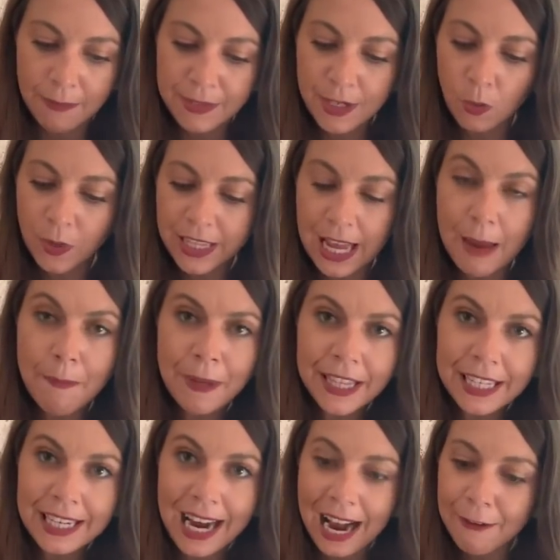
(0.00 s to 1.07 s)
So with
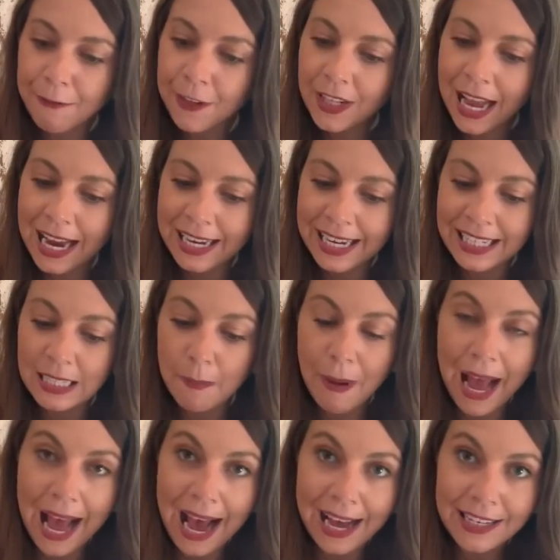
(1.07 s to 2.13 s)
Empathy, I feel like in the
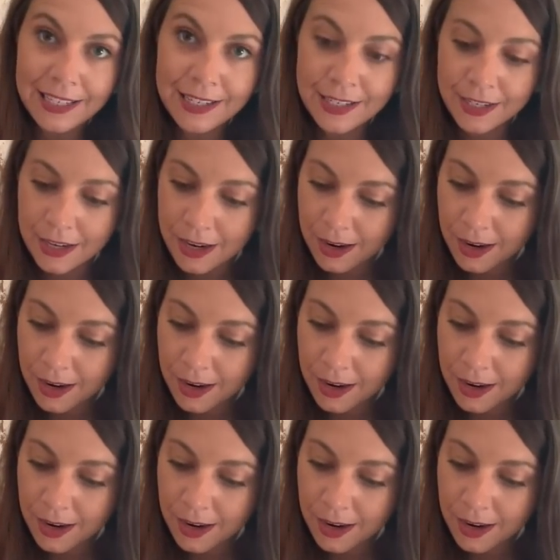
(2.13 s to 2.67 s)
past,